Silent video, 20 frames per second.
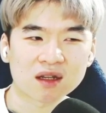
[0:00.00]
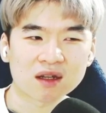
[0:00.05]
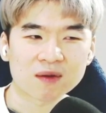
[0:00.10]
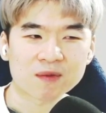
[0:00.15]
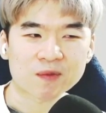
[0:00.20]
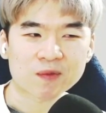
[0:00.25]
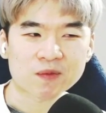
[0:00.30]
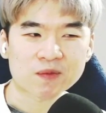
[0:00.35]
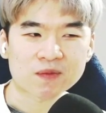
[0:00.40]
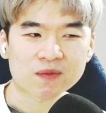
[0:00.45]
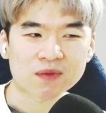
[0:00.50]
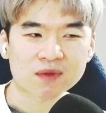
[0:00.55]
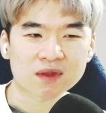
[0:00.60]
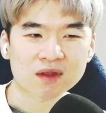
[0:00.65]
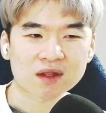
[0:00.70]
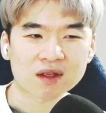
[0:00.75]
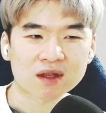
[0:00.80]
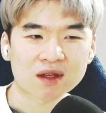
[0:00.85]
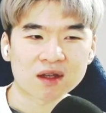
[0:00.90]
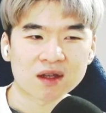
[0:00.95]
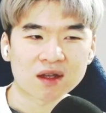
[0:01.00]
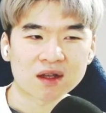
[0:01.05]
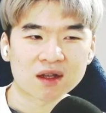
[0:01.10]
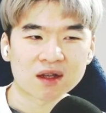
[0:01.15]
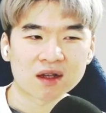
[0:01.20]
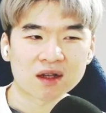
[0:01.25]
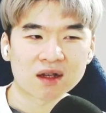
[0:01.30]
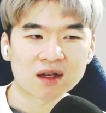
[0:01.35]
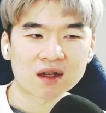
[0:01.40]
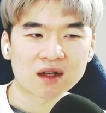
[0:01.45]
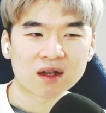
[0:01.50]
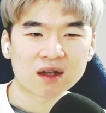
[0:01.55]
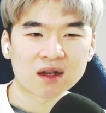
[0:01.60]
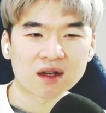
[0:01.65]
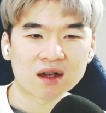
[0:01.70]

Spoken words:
No one is speaking in this clip.